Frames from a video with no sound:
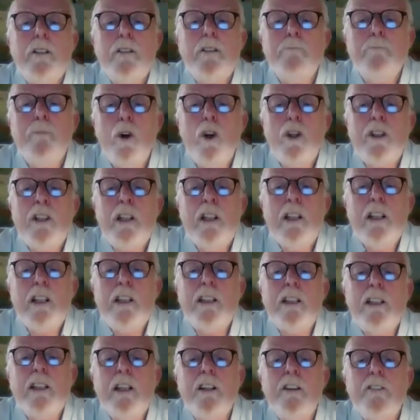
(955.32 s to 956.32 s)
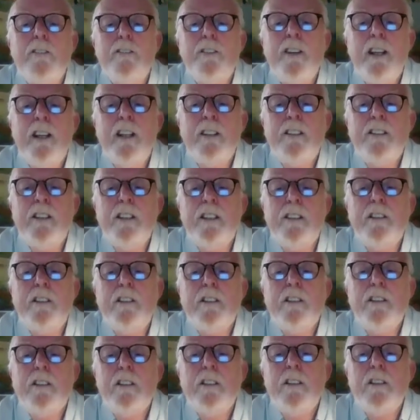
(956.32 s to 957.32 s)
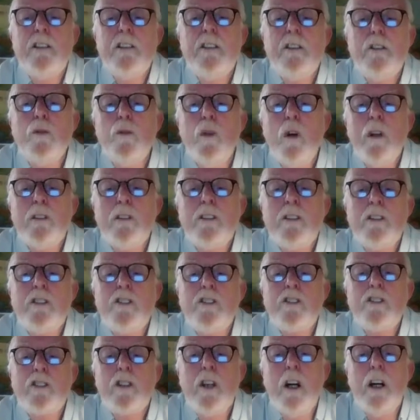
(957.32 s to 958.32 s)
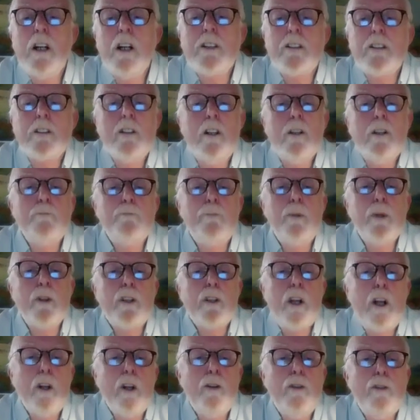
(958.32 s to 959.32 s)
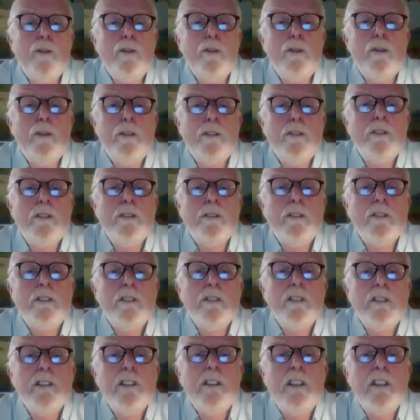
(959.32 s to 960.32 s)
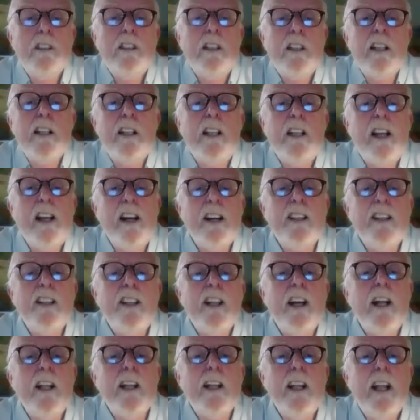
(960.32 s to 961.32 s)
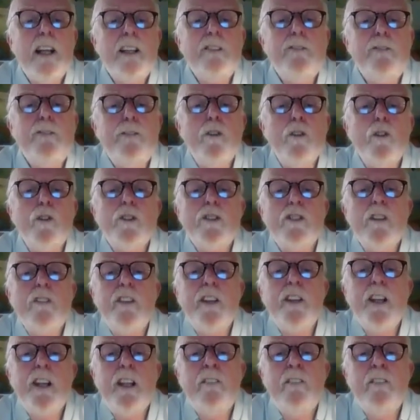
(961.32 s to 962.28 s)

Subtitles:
Mortally offended, Walter Scott of Buccleuch led a light force of 80